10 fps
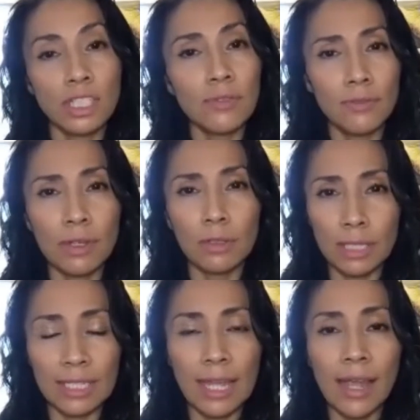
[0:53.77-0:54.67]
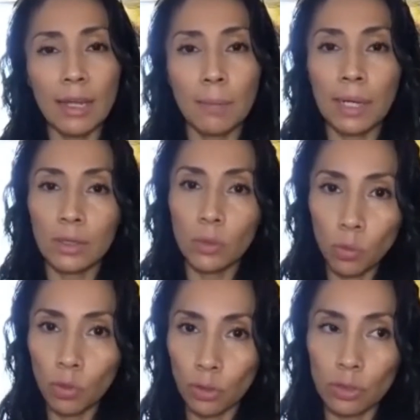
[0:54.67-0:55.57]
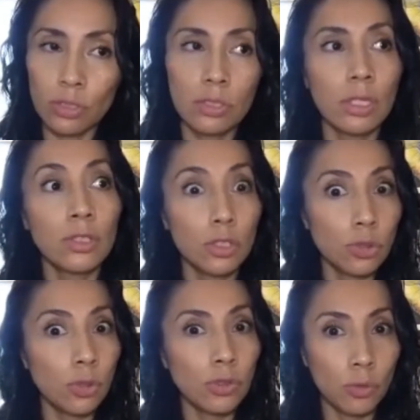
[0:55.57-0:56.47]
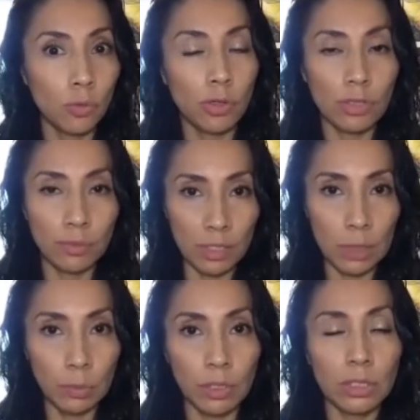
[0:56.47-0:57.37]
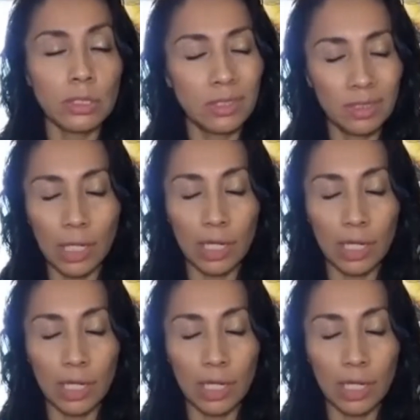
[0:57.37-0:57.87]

she felt attacked by the choice of words of this person,